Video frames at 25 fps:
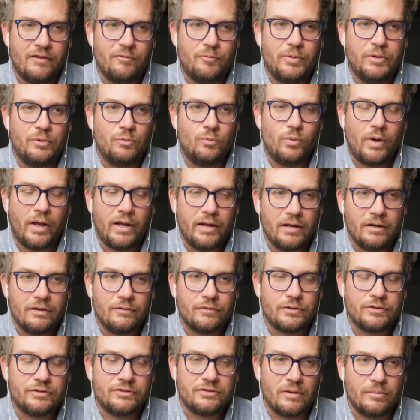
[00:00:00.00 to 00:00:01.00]
I've been waiting
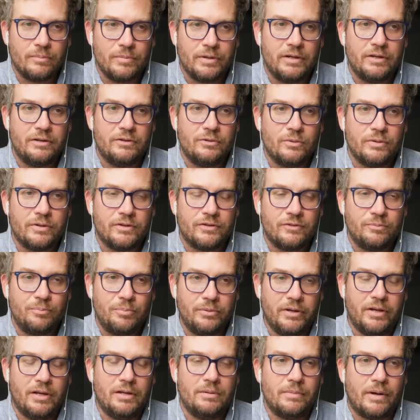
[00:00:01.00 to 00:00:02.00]
for somebody to
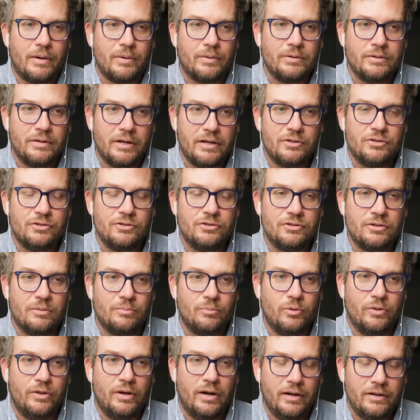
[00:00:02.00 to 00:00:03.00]
explain my relationship
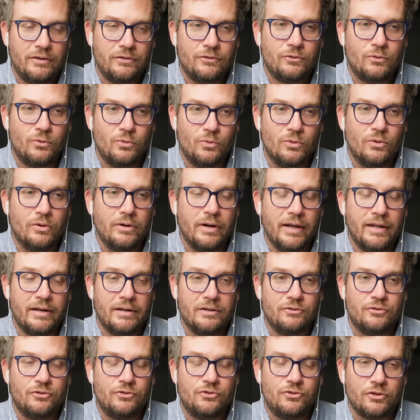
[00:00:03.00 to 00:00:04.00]
with high school, and
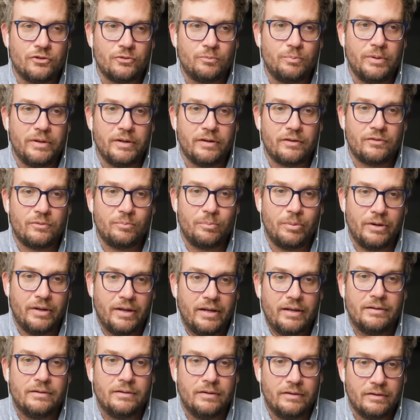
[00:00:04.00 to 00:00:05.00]
it's just been
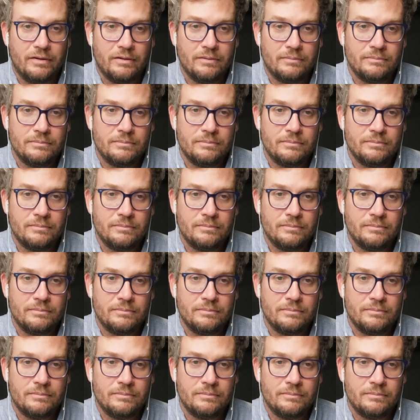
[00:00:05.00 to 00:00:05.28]
explained.